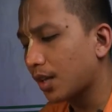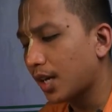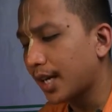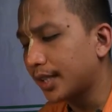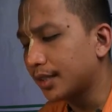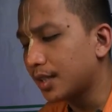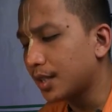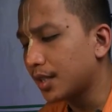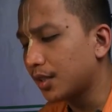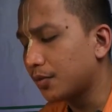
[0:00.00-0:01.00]

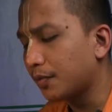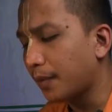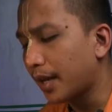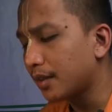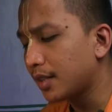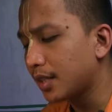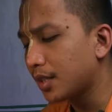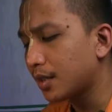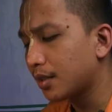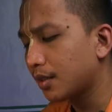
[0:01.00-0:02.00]
artistic
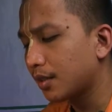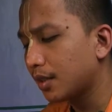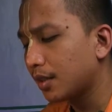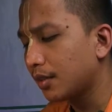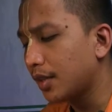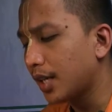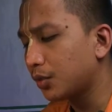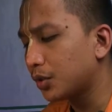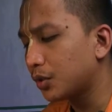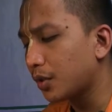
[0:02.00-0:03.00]
paintings done
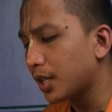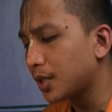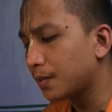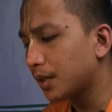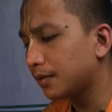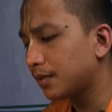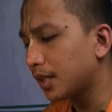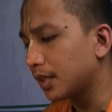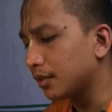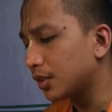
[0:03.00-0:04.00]
with rice pulp,
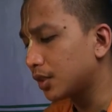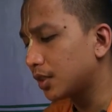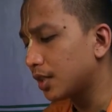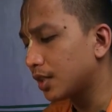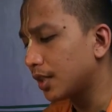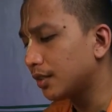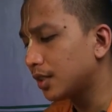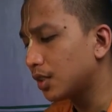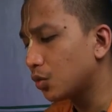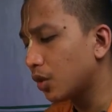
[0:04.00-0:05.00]
and
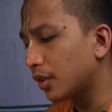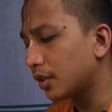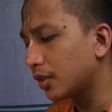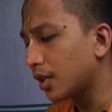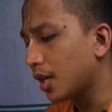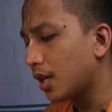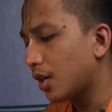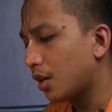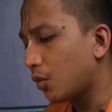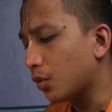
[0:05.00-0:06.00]
scented water
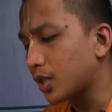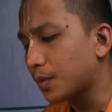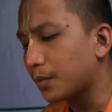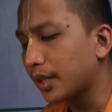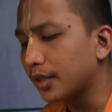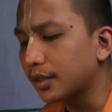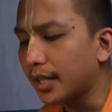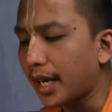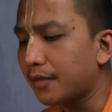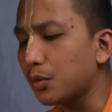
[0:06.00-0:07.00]
was sprinkled
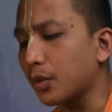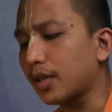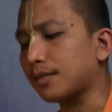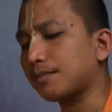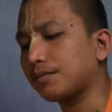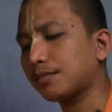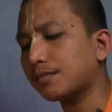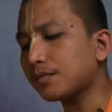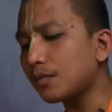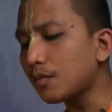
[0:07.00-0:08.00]
everywhere,
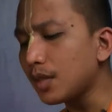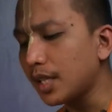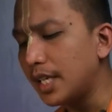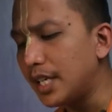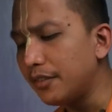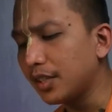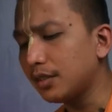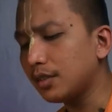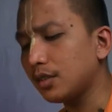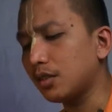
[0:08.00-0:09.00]
even
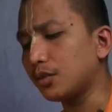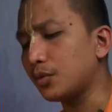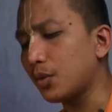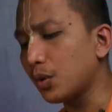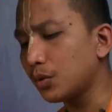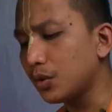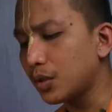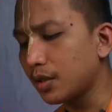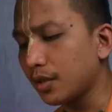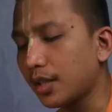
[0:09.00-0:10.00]
on the
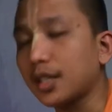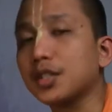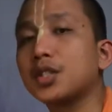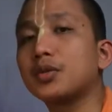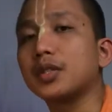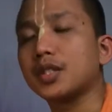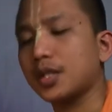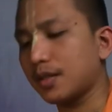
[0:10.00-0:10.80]
roads and the streets.